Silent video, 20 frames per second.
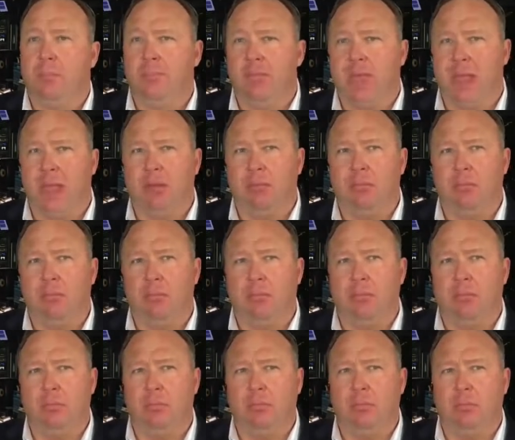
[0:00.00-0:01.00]
that
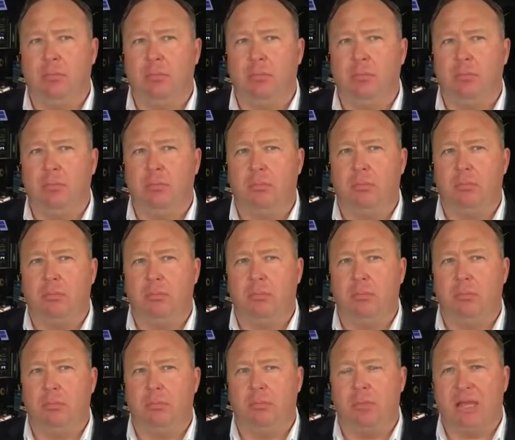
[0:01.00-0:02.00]

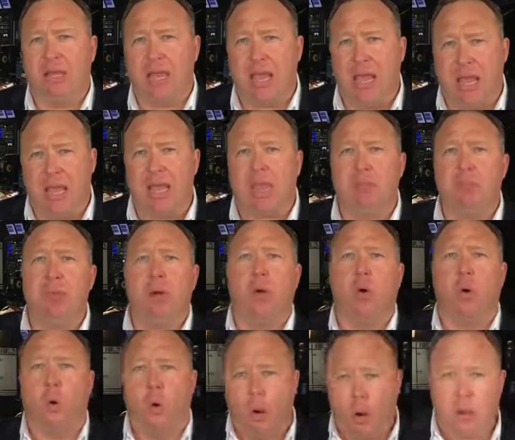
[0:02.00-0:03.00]
McCabe
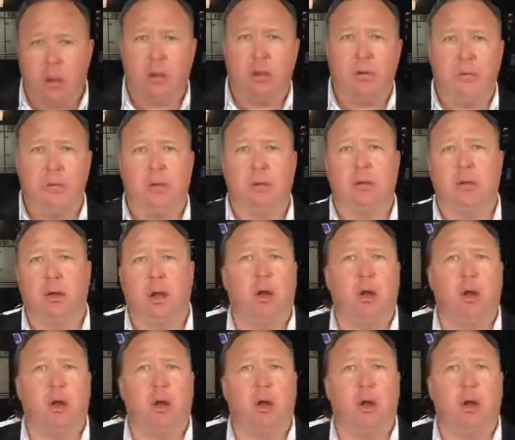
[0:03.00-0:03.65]
ordered